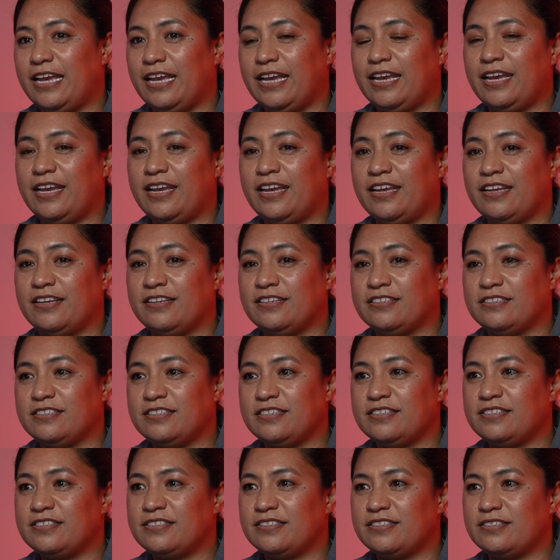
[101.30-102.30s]
and
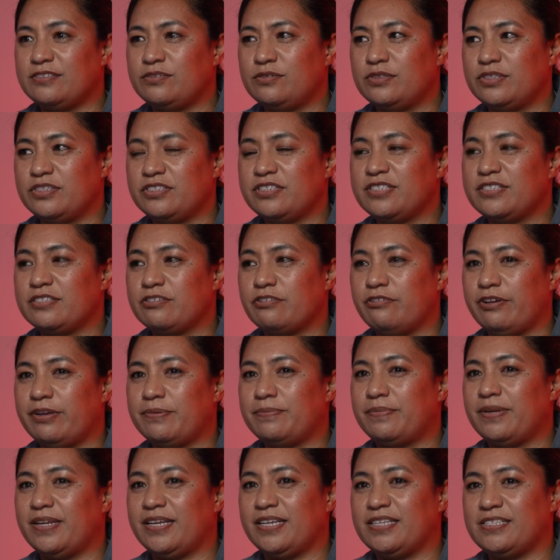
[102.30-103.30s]
just it was just a
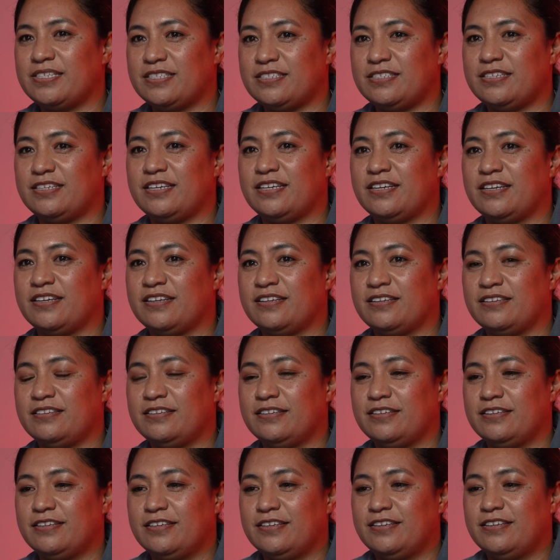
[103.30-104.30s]
great place to
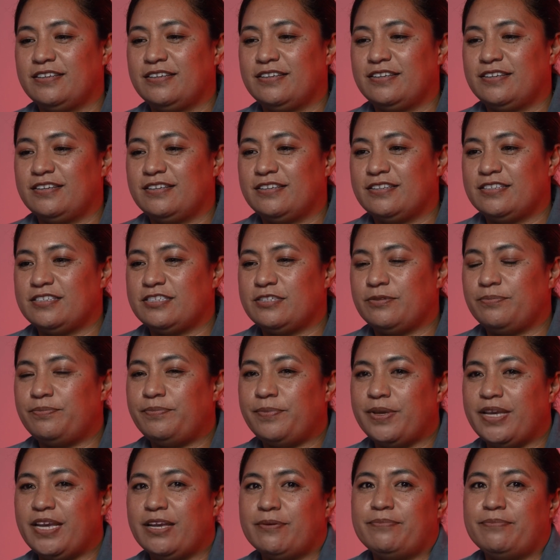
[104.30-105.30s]
to be